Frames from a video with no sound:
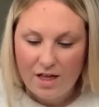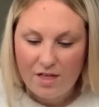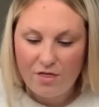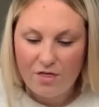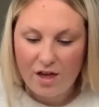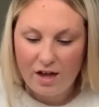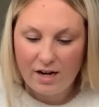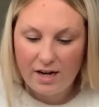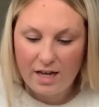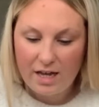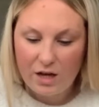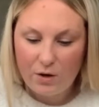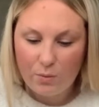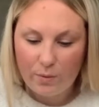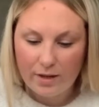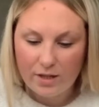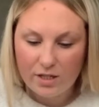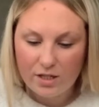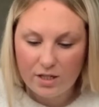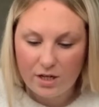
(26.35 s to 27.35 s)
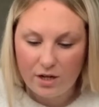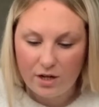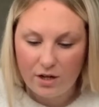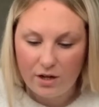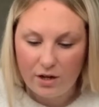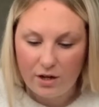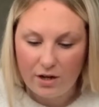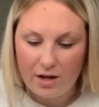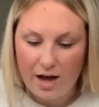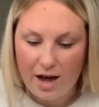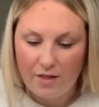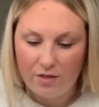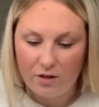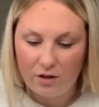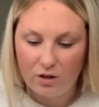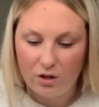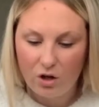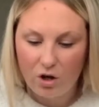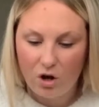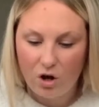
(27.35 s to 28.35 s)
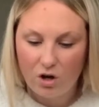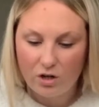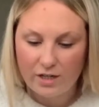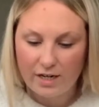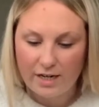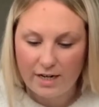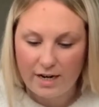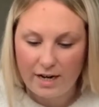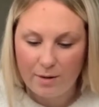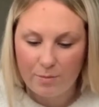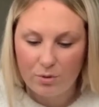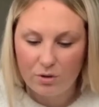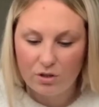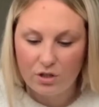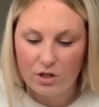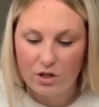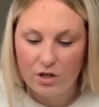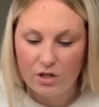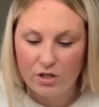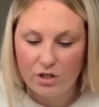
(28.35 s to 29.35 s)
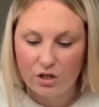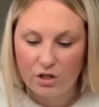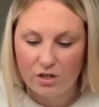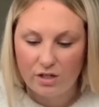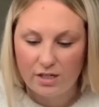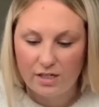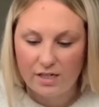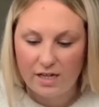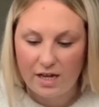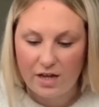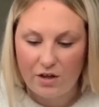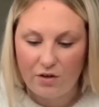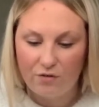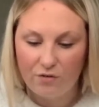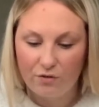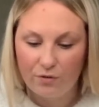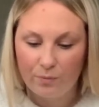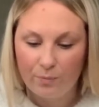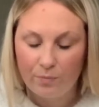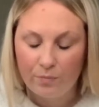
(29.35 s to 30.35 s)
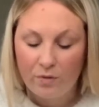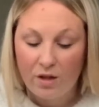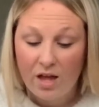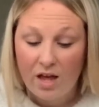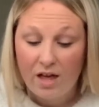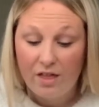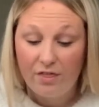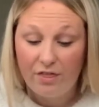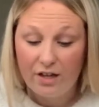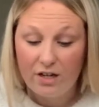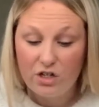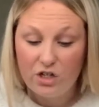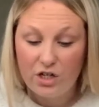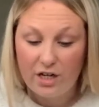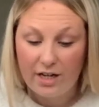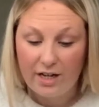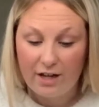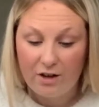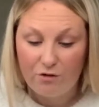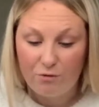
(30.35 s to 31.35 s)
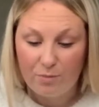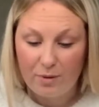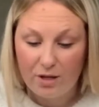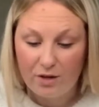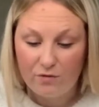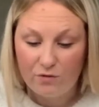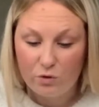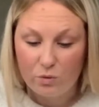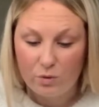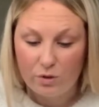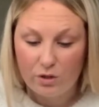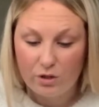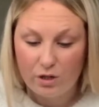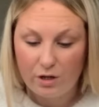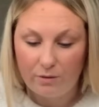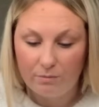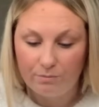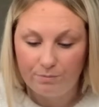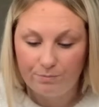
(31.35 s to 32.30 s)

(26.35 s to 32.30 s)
Then he went to her, and the Lord enabled her to conceive. Then she gave birth to a son.